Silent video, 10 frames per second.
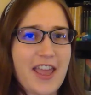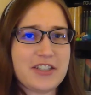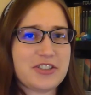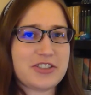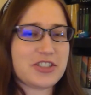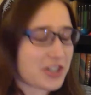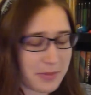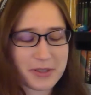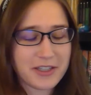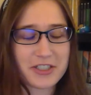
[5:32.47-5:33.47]
and just
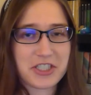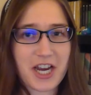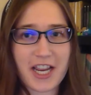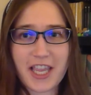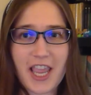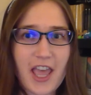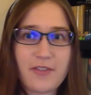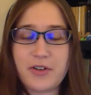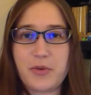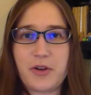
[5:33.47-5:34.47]
completely shocking
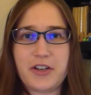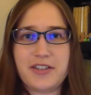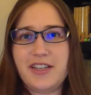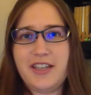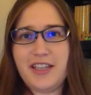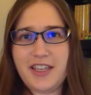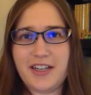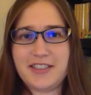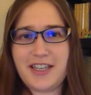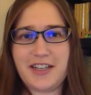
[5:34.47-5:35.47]
everyone in
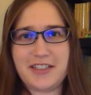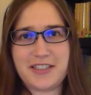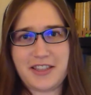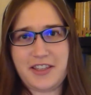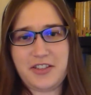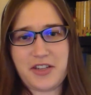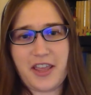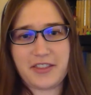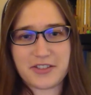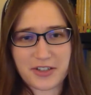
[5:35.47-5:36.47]
attendance
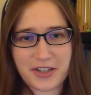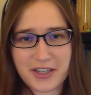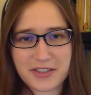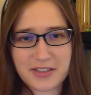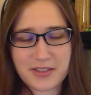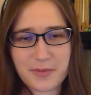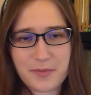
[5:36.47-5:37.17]
at the circus.